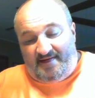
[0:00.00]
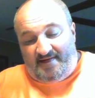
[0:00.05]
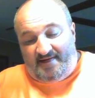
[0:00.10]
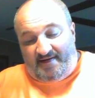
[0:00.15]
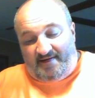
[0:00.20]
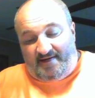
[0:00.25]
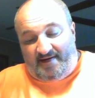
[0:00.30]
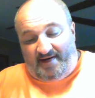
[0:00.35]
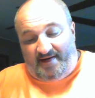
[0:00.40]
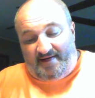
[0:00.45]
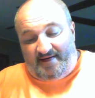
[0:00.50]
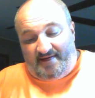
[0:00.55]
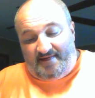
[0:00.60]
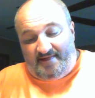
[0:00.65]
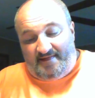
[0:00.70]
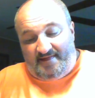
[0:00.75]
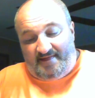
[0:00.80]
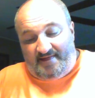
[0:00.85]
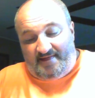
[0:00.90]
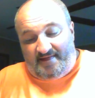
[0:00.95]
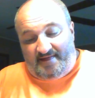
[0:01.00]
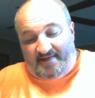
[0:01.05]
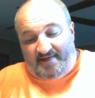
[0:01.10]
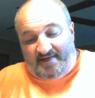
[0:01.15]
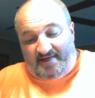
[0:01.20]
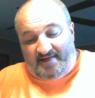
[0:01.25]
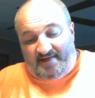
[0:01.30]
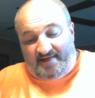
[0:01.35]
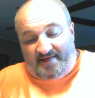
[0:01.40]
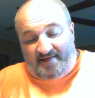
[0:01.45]
all right,
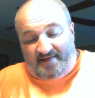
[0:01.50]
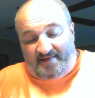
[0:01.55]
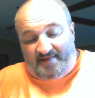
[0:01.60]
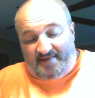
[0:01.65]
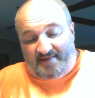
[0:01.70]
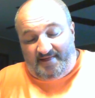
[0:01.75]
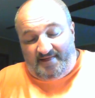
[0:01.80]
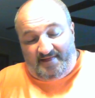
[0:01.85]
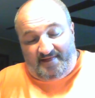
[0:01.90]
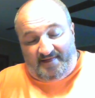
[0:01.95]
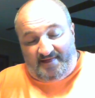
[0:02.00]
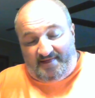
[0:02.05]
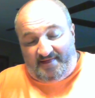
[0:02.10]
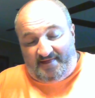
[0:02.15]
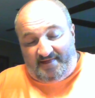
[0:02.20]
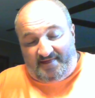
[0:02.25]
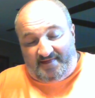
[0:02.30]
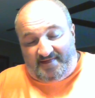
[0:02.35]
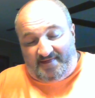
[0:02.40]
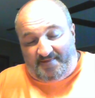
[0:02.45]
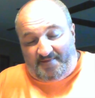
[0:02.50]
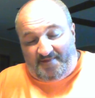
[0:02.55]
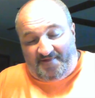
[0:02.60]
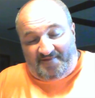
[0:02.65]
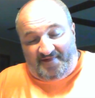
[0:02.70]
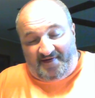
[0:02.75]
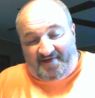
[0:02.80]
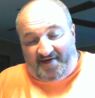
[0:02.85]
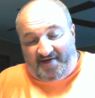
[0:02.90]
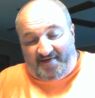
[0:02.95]
and
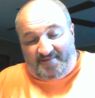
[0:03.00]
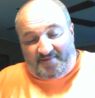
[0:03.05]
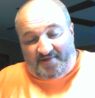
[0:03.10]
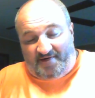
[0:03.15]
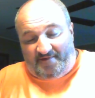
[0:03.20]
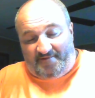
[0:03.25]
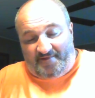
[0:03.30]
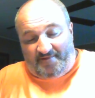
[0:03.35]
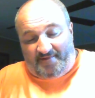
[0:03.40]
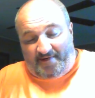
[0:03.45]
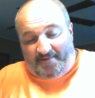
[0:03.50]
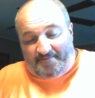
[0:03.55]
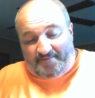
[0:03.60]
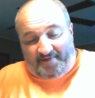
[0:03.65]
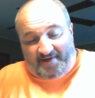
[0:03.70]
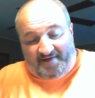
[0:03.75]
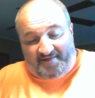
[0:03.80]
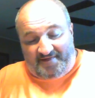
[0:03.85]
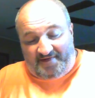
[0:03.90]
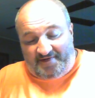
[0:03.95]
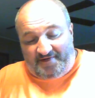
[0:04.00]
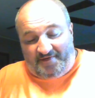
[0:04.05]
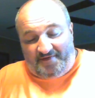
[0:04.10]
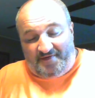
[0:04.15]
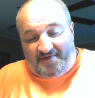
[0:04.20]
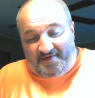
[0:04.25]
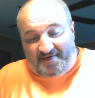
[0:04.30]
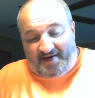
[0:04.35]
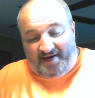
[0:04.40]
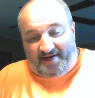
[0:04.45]
move the decimal over one place. You know
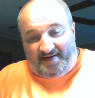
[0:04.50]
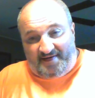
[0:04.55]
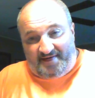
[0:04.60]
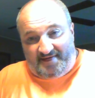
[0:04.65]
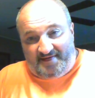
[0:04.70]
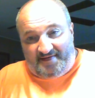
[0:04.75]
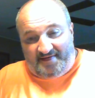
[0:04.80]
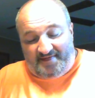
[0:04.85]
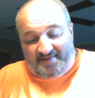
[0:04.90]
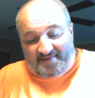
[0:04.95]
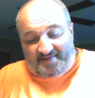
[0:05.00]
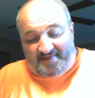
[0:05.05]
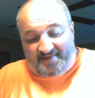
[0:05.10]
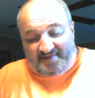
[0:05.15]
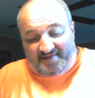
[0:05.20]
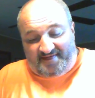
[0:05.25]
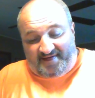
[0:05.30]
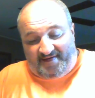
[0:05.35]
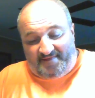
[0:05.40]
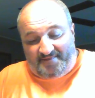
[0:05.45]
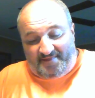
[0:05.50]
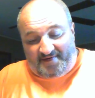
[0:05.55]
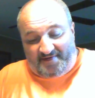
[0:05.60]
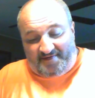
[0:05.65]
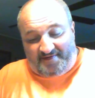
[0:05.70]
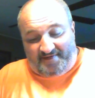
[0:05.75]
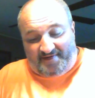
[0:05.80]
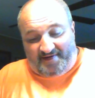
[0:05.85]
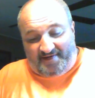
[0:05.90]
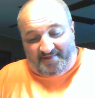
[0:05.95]
you got 10
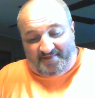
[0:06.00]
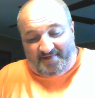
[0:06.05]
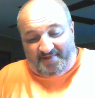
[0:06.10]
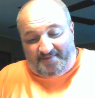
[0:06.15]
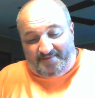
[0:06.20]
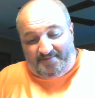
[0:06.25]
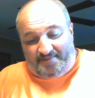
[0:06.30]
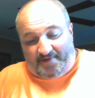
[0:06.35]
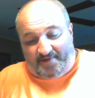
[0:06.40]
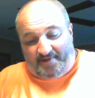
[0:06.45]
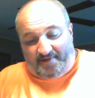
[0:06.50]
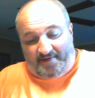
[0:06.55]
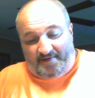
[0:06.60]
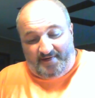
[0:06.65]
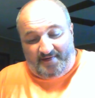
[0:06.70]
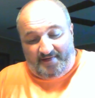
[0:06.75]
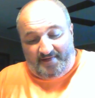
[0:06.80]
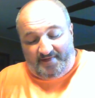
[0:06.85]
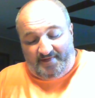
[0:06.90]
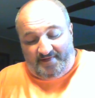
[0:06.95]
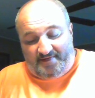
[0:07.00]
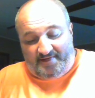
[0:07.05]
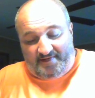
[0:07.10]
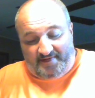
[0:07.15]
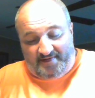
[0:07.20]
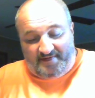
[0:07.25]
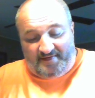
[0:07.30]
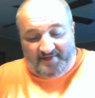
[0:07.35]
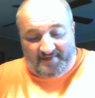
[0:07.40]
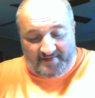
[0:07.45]
milligrams per
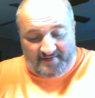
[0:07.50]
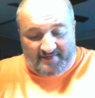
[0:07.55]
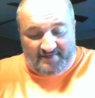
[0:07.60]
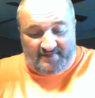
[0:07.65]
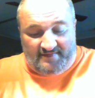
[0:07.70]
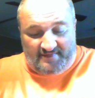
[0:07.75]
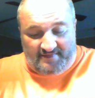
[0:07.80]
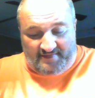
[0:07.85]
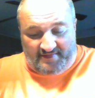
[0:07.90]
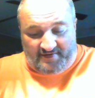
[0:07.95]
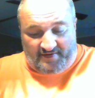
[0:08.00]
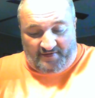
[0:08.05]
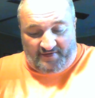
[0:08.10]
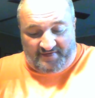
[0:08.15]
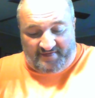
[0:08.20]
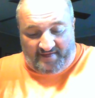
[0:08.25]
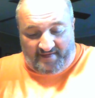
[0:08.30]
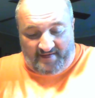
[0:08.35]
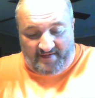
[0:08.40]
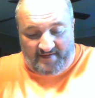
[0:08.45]
dose.